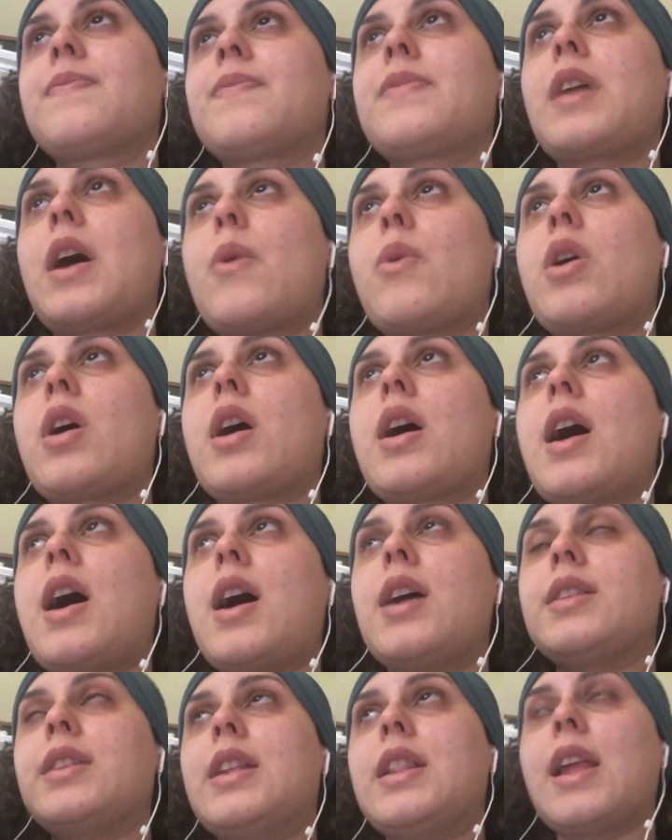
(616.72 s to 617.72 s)
that were
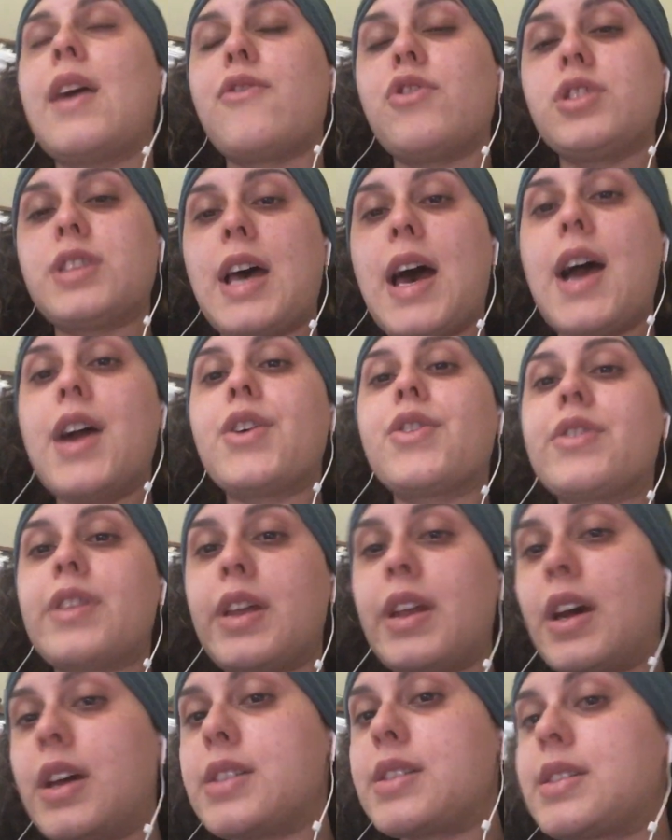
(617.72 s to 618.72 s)
on levels higher
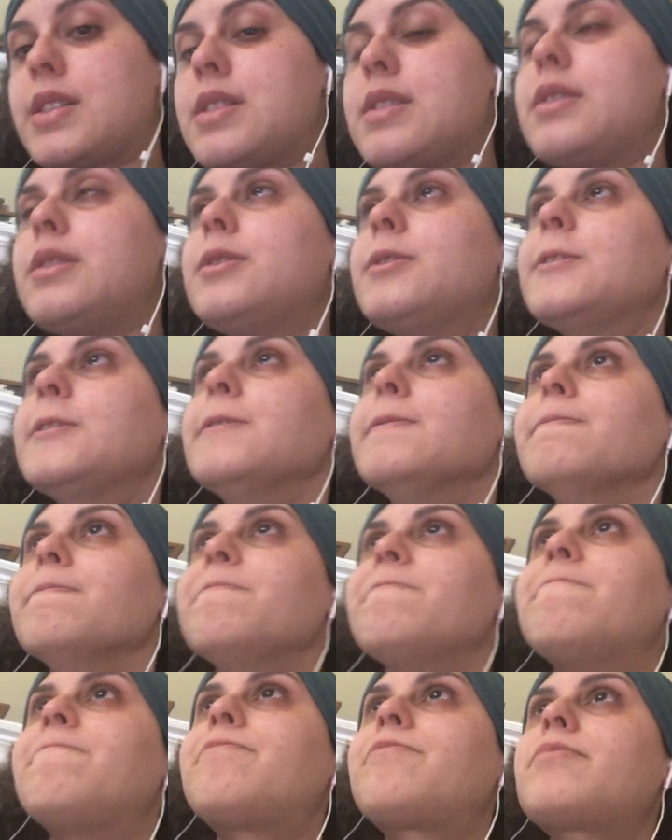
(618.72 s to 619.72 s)
than us.
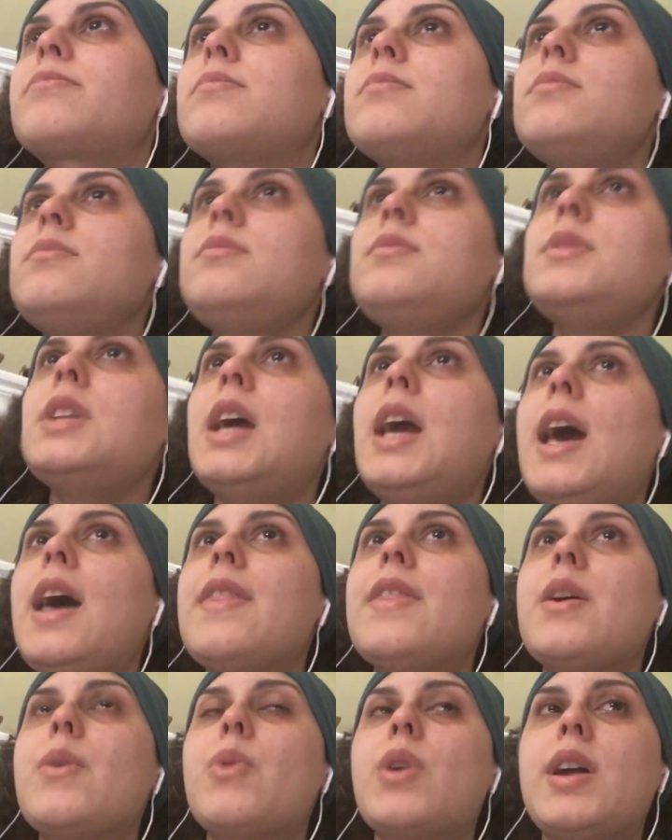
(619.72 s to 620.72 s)

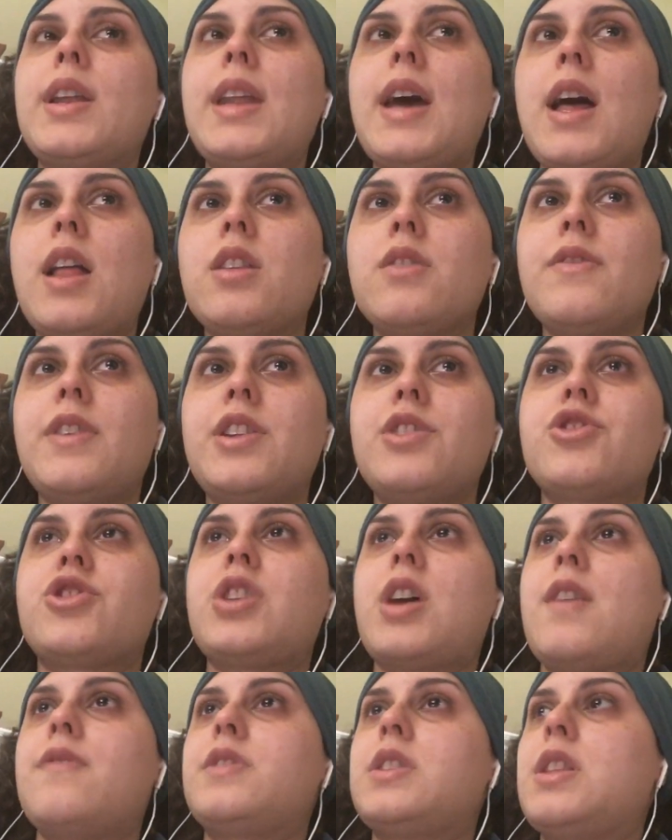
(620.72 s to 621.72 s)
And they were in elevator
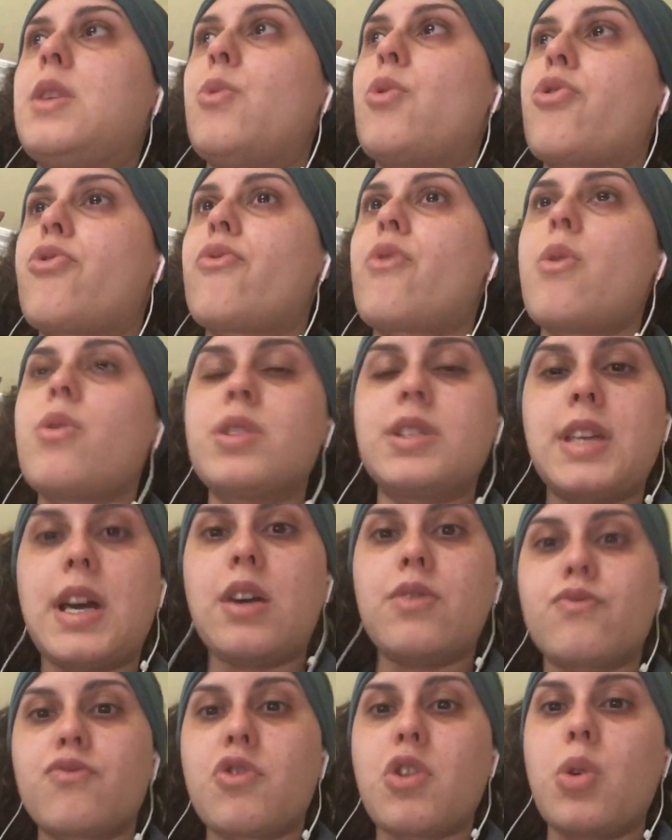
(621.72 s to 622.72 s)
shafts, and they were throwing
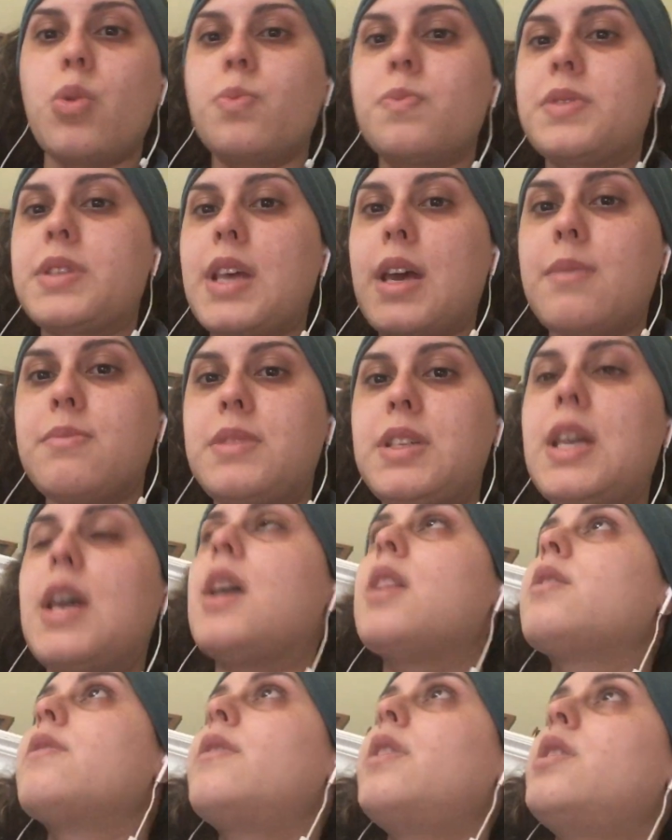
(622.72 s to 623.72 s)
down ropes, empty
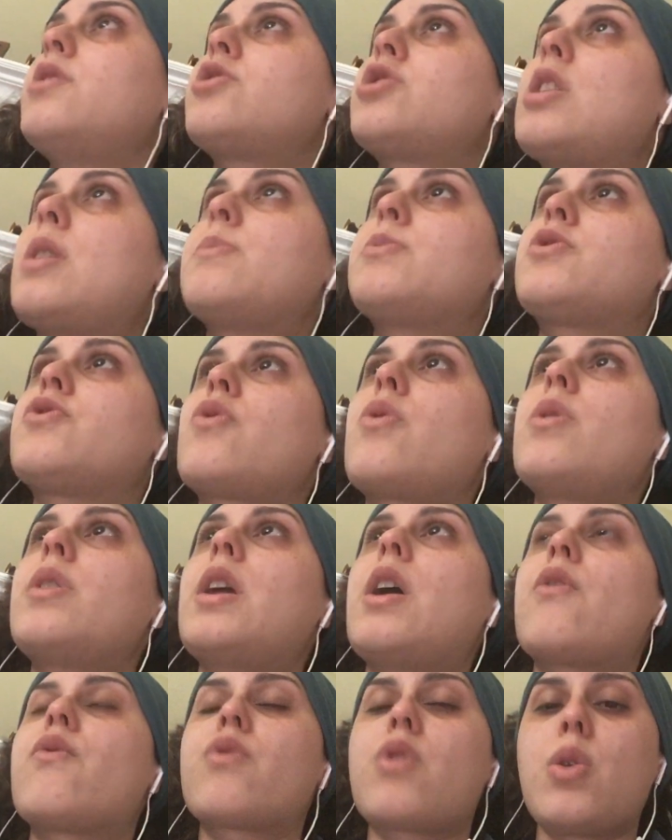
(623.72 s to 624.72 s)
elevator shafts, throwing
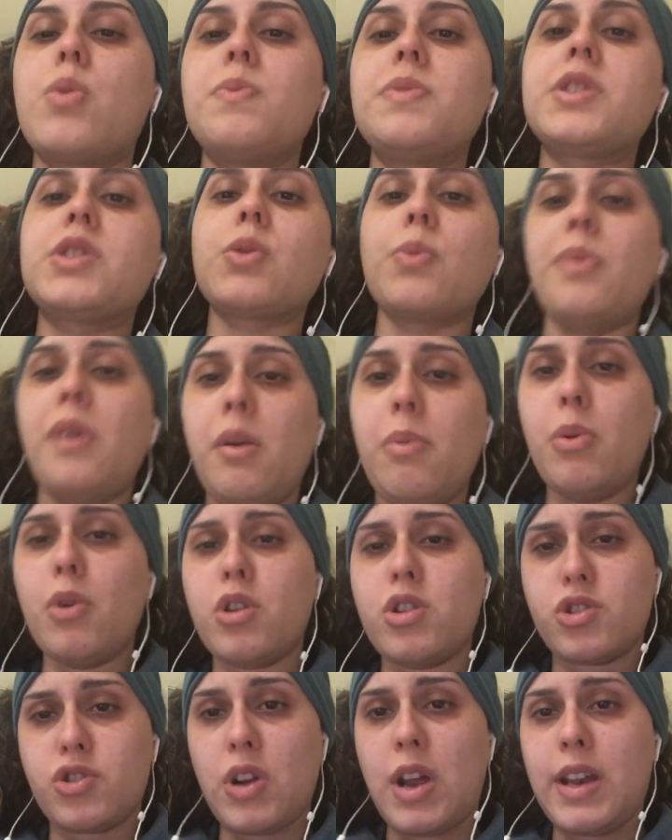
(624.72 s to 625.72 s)
down ropes so people
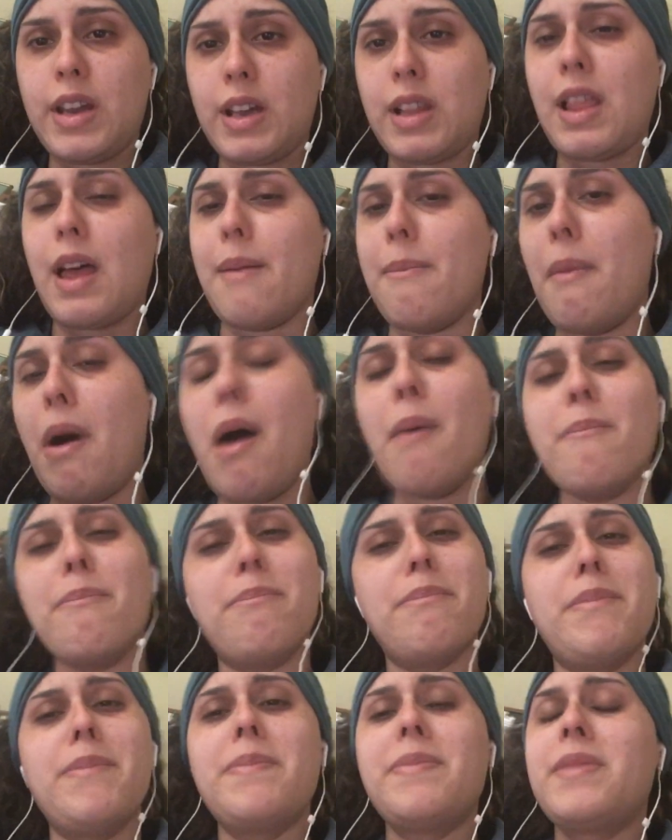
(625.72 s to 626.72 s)
could try to climb up.
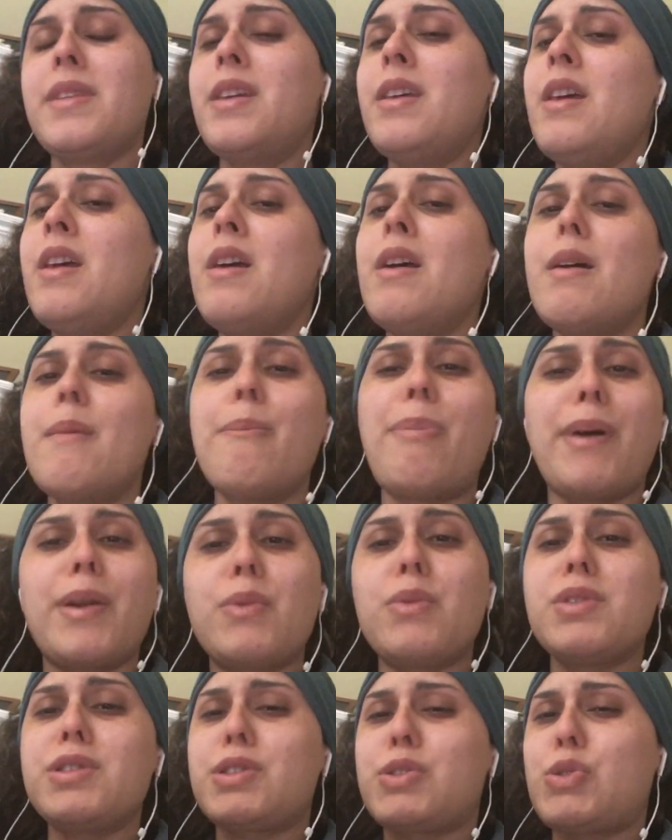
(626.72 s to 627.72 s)
But
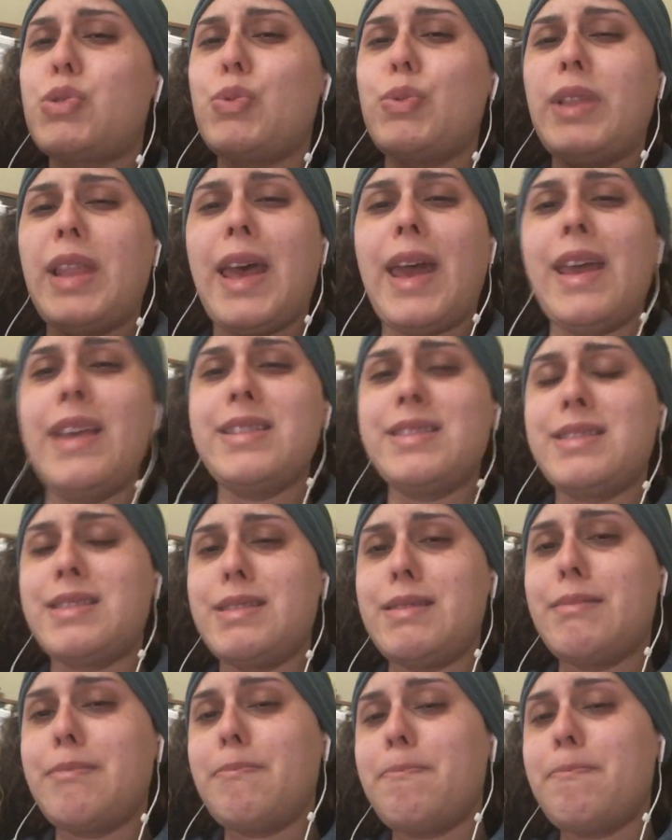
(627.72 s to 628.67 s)
it was too late.